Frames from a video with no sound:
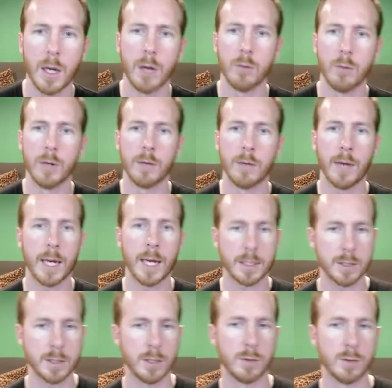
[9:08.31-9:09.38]
we have
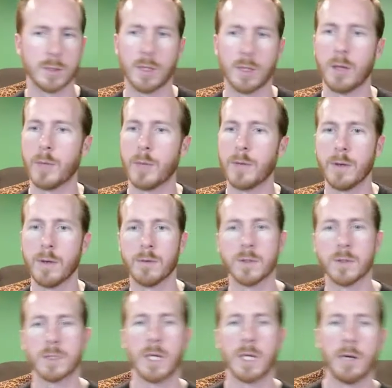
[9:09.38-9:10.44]
Axios, all my
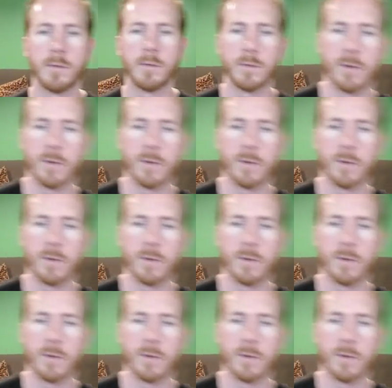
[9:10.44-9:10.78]
favorite stuff.